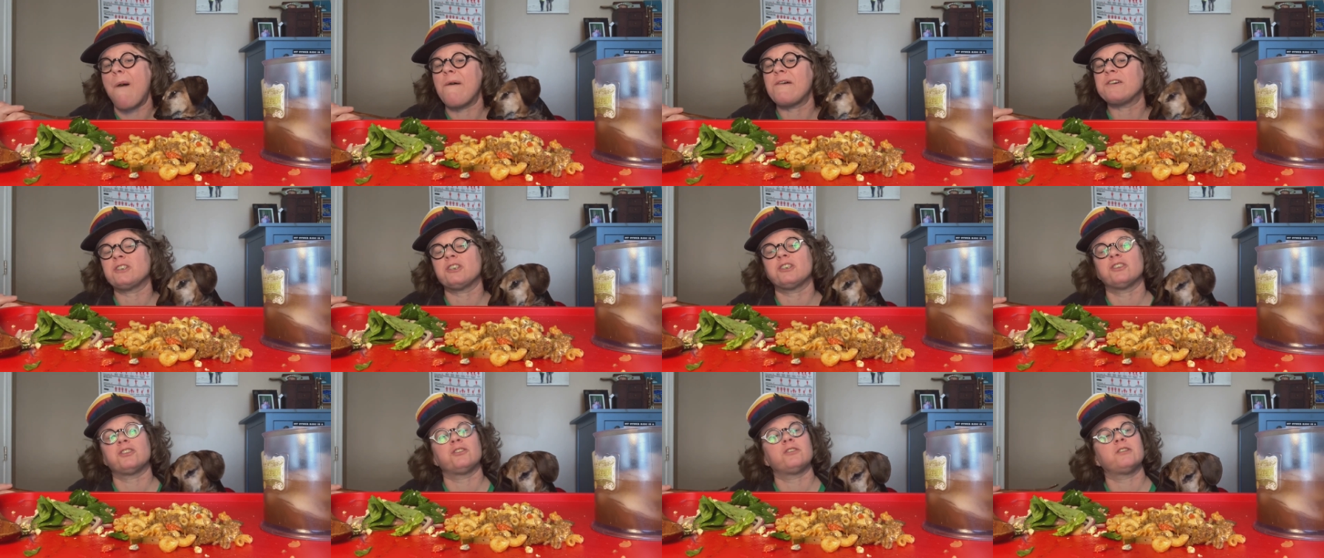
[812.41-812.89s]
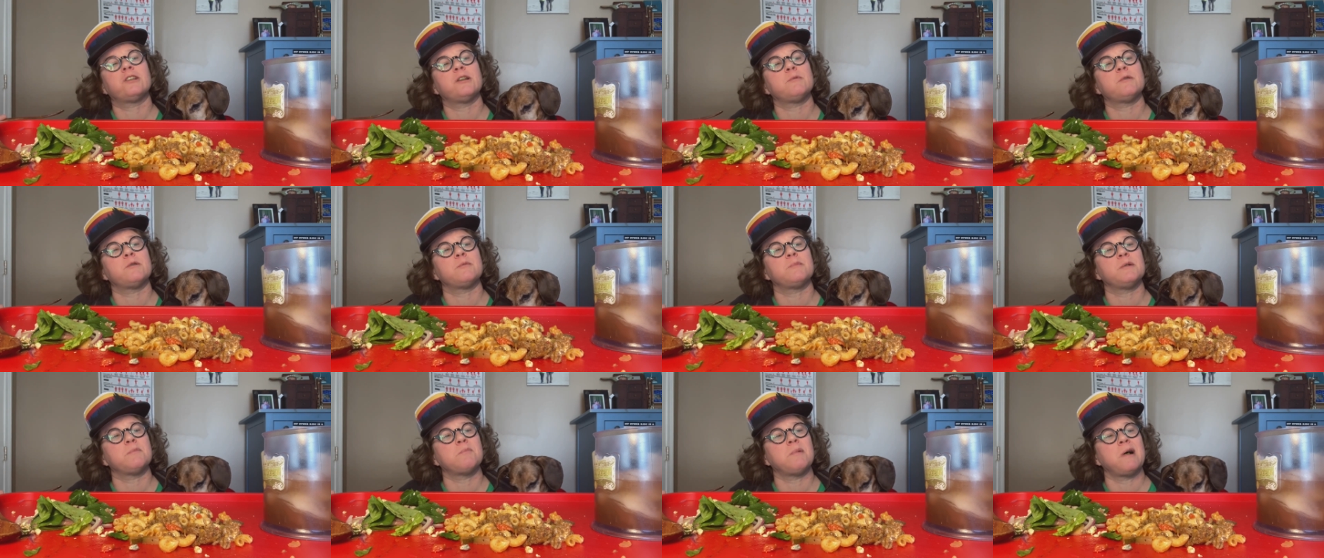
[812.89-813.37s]
It doesn't seem
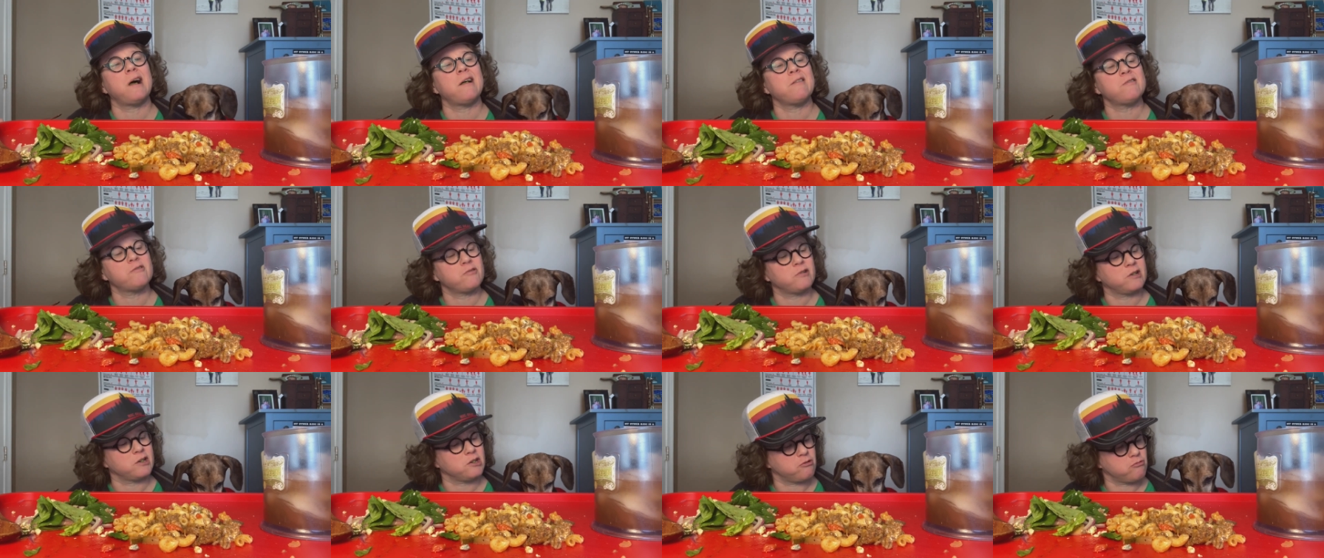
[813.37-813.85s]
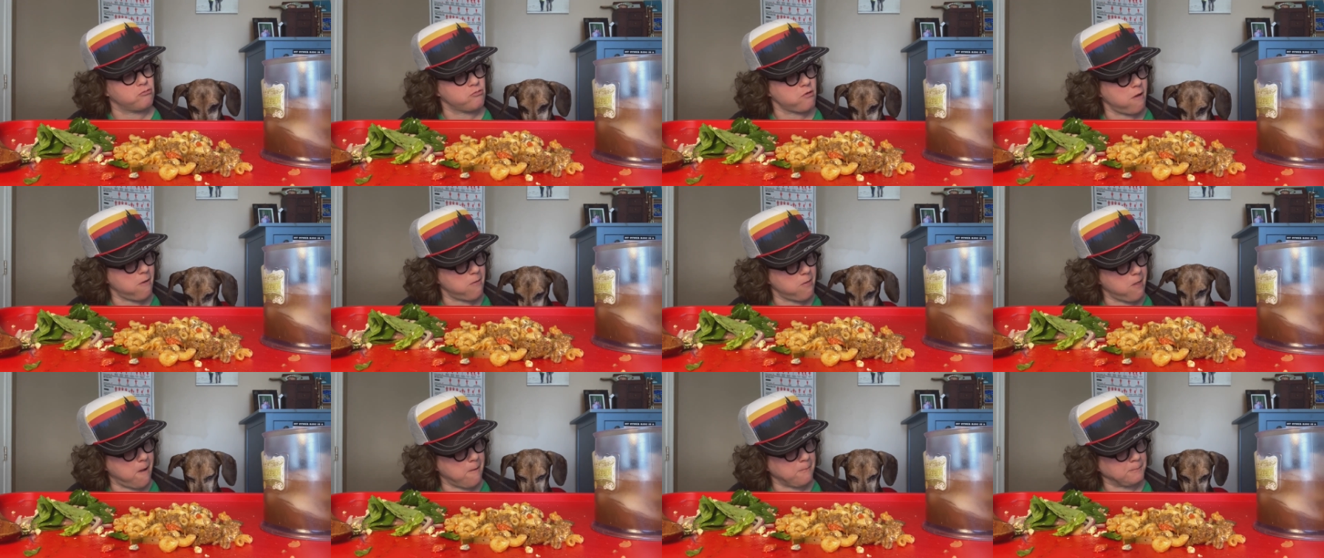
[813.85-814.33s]
to be bothering you,
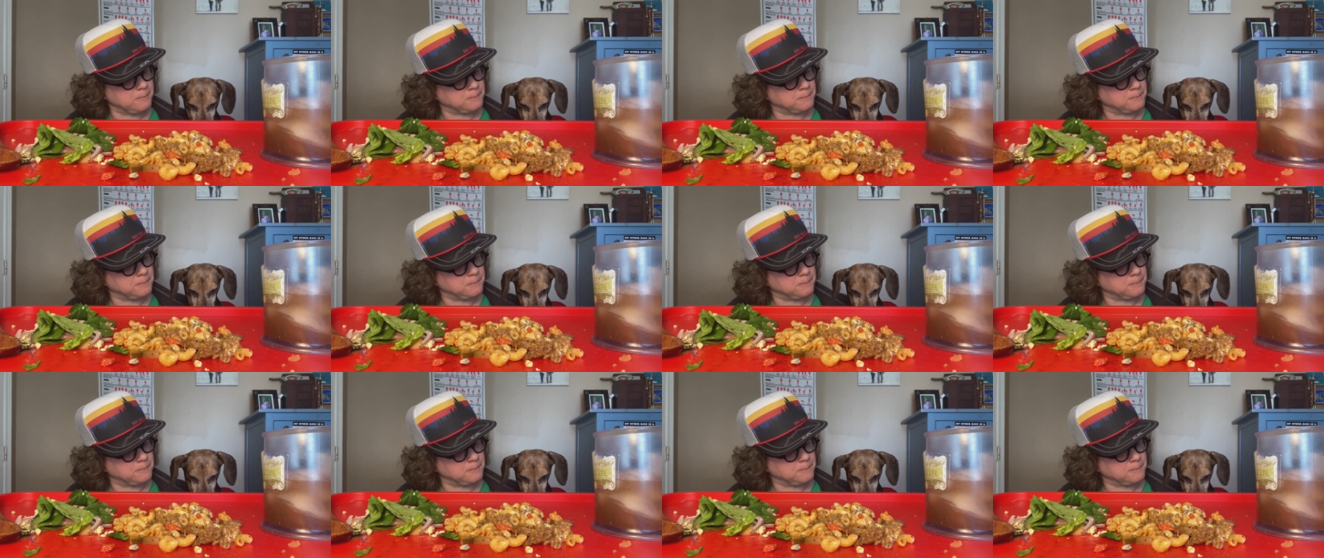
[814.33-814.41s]
though.